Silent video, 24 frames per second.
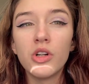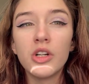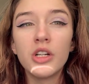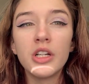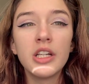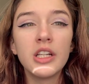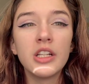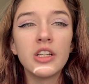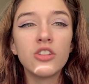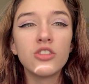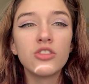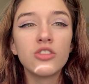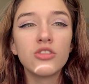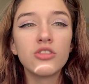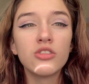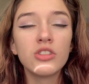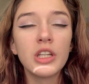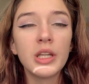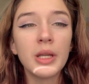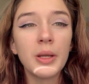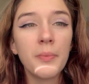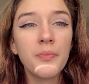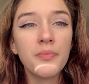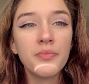And it's just
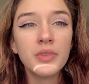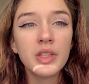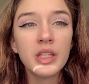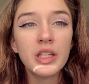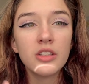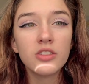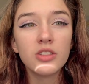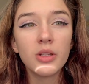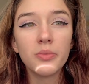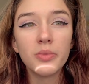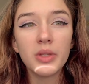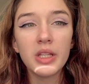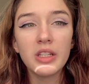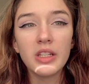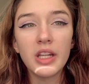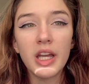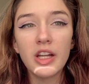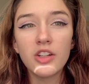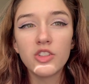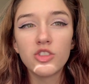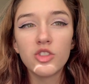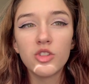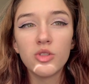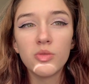like something
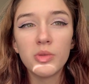natural,